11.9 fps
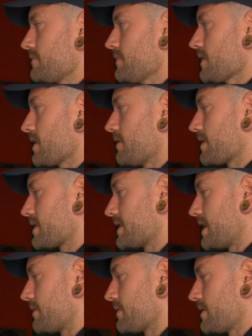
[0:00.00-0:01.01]
I reckon
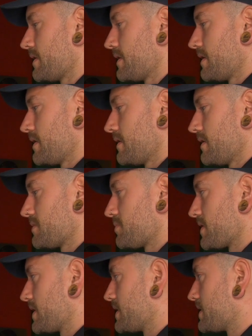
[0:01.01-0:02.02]
now let's
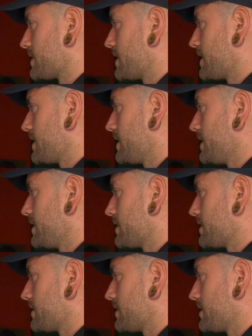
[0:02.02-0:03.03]
bring in a
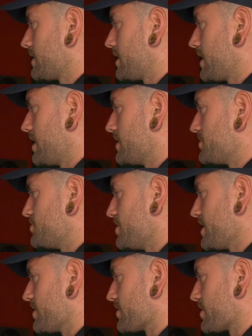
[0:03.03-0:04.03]

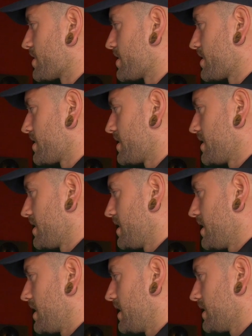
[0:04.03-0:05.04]
shaker,
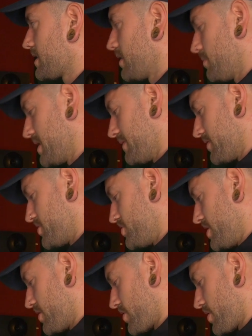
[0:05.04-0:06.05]
a little bit of a shaker.